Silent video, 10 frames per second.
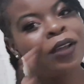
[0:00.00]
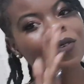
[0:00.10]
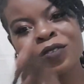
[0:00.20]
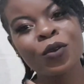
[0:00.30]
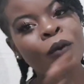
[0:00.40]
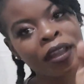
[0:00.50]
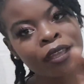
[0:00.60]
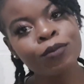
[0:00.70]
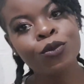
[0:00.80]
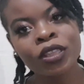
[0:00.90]
I don't even know why I
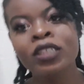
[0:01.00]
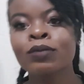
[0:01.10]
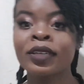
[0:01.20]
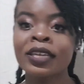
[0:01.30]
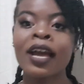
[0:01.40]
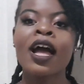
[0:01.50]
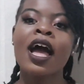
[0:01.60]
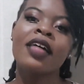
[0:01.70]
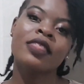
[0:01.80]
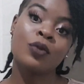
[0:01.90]
keep doing this, but yeah,
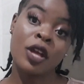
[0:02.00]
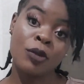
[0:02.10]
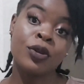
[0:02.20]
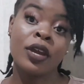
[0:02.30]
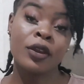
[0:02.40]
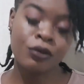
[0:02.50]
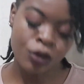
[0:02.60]
that will help your hair